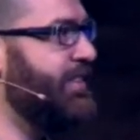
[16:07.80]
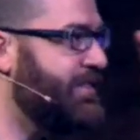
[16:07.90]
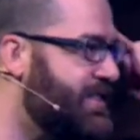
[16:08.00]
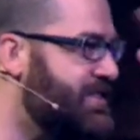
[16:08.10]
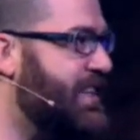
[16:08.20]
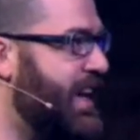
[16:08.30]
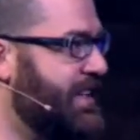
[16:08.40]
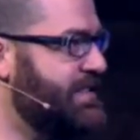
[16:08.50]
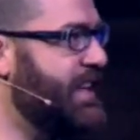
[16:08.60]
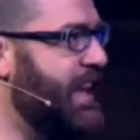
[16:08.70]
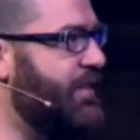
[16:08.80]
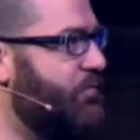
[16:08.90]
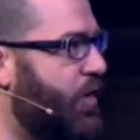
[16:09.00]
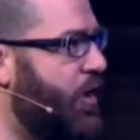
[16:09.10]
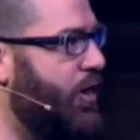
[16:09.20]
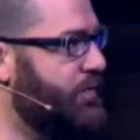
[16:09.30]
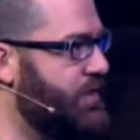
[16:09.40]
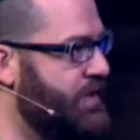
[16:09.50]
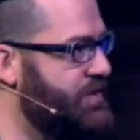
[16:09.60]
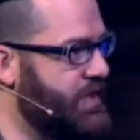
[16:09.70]
decided to get involved.
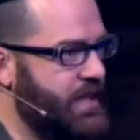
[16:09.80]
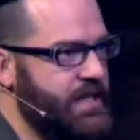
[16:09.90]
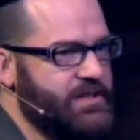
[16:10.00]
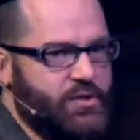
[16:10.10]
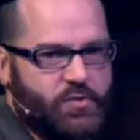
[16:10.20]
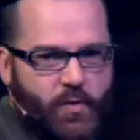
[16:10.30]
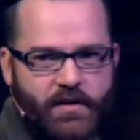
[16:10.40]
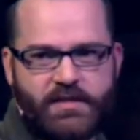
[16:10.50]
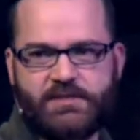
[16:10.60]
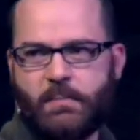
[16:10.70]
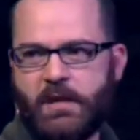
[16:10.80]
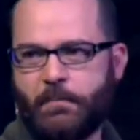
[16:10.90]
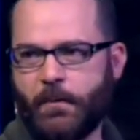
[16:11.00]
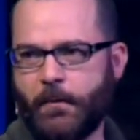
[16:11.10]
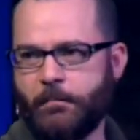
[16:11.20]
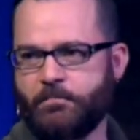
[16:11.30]
Zacchaeus was one of these people.